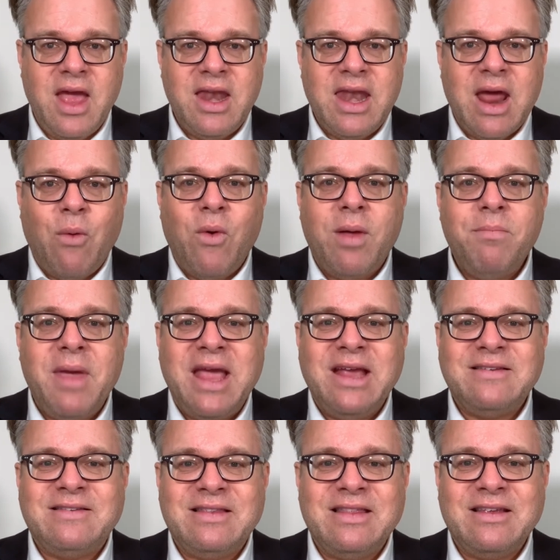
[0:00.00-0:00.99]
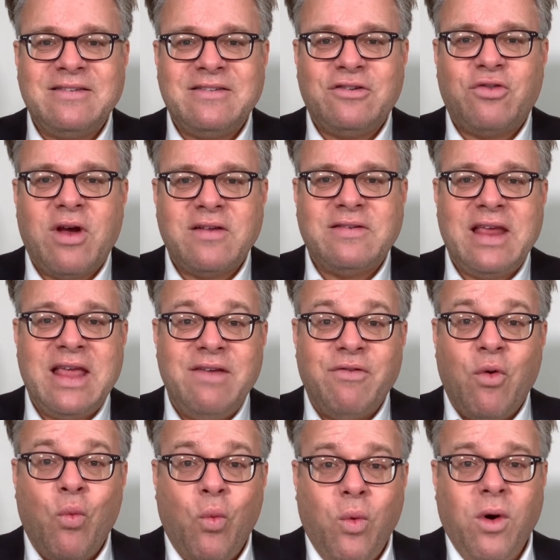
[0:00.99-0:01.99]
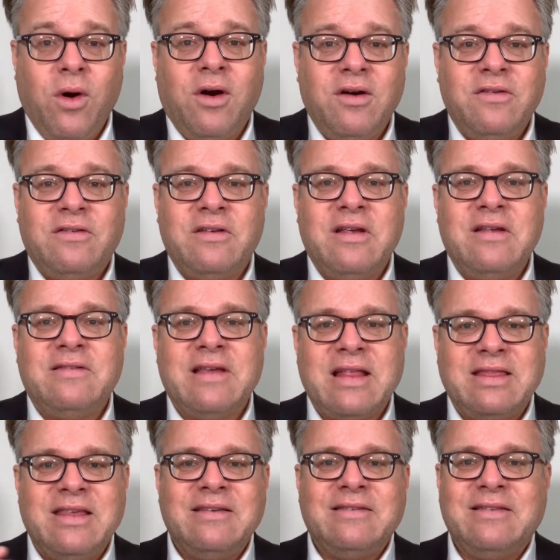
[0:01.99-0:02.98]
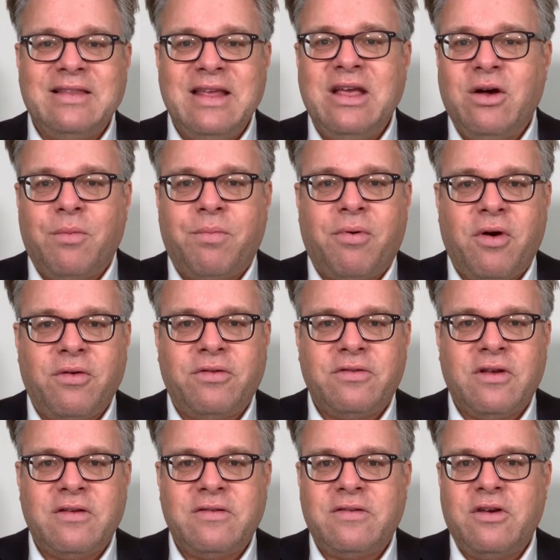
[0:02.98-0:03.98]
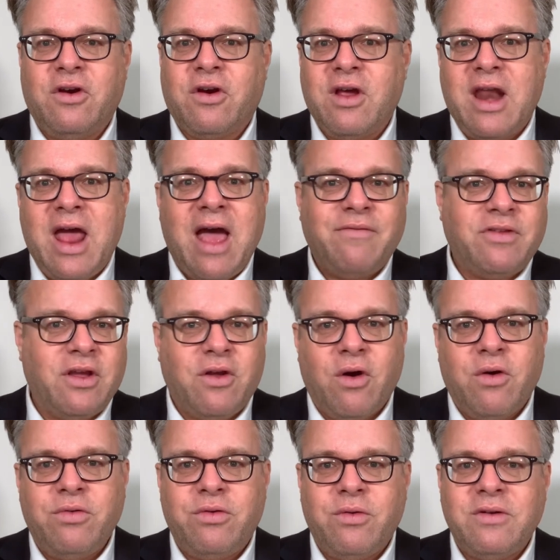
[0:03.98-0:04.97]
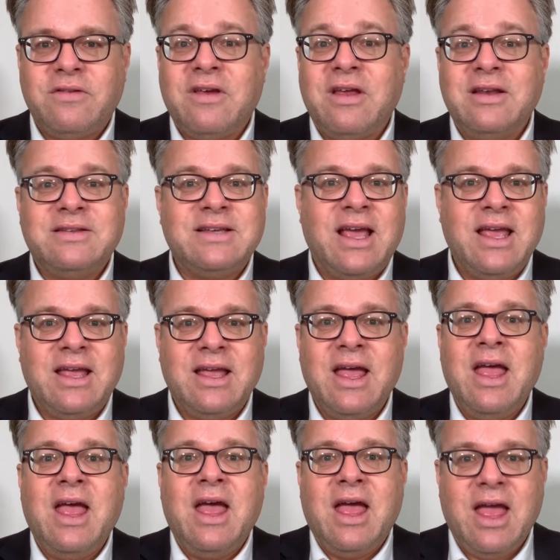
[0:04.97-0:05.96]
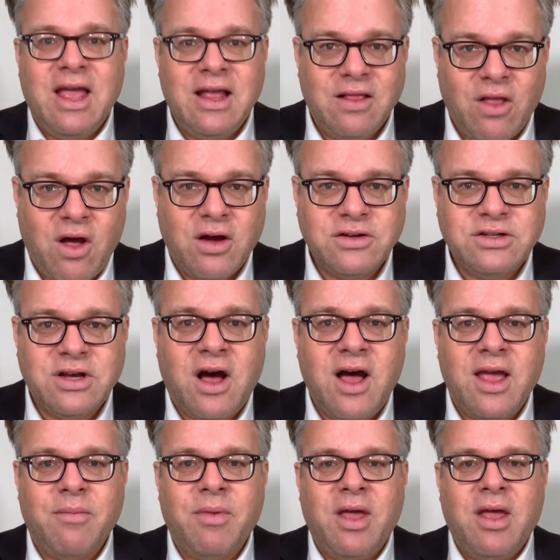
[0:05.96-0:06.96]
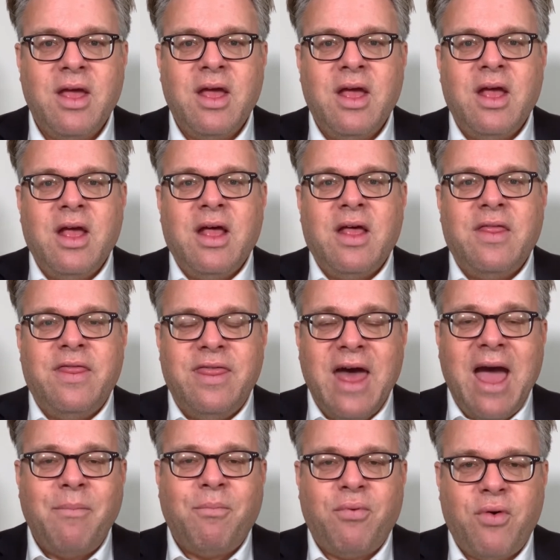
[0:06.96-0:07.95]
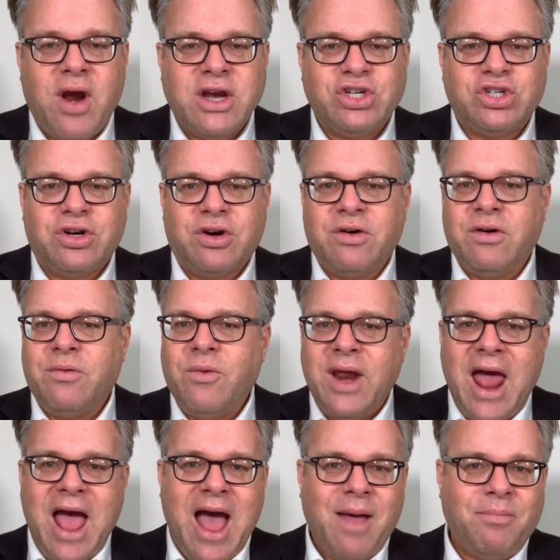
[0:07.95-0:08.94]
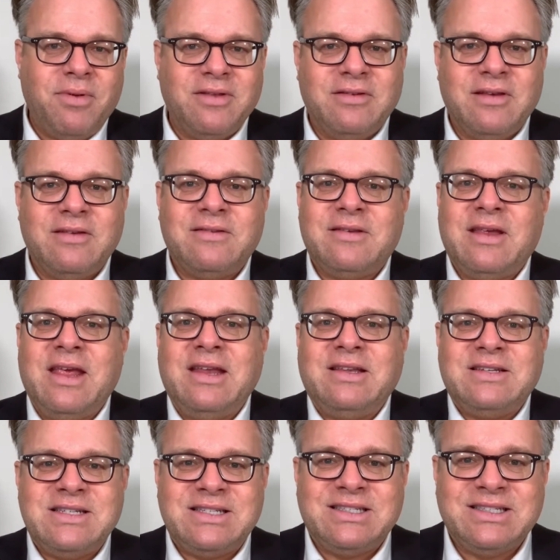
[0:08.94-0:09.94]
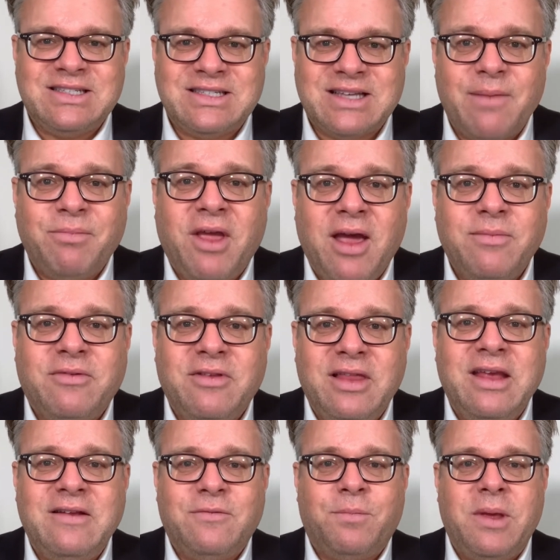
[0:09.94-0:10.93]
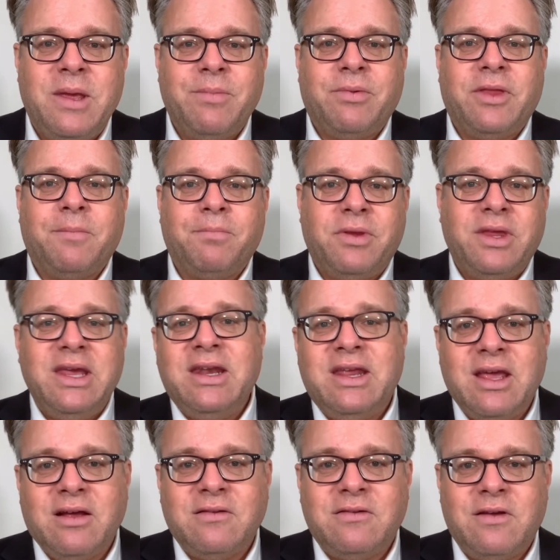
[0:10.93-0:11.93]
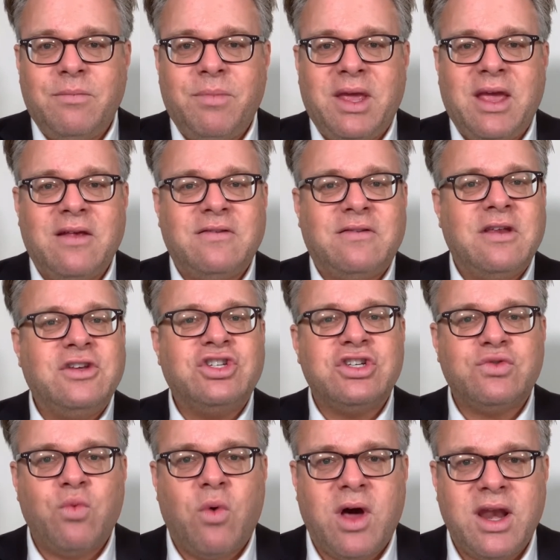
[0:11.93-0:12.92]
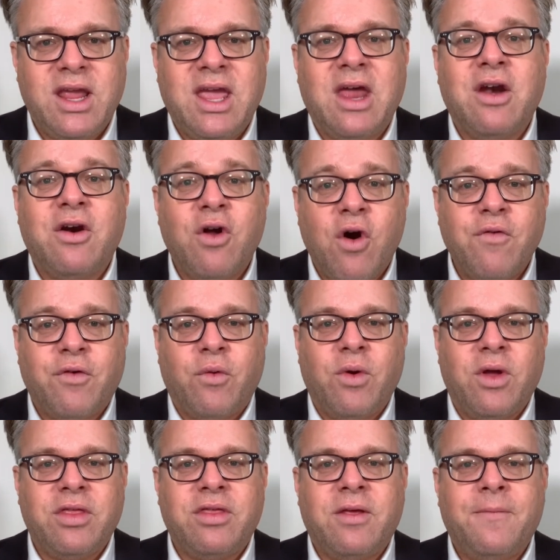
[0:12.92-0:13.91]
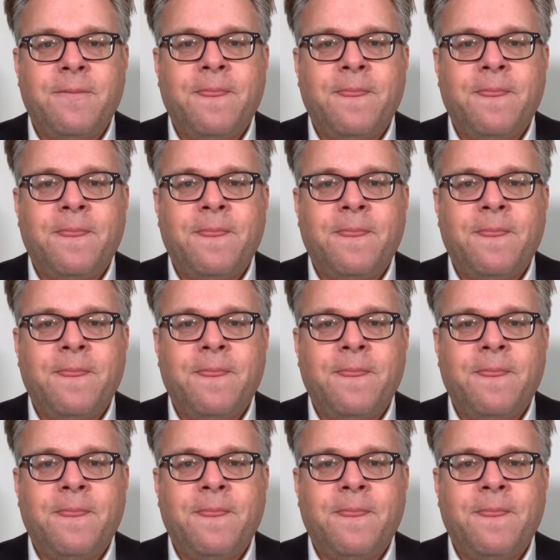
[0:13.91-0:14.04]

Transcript: Now, what makes the stress even worse is that this legal process you're going to have to go through, it's going to take a long time. That pressure, what happens is it just sometimes leads people to plead guilty because they just want to get it over with.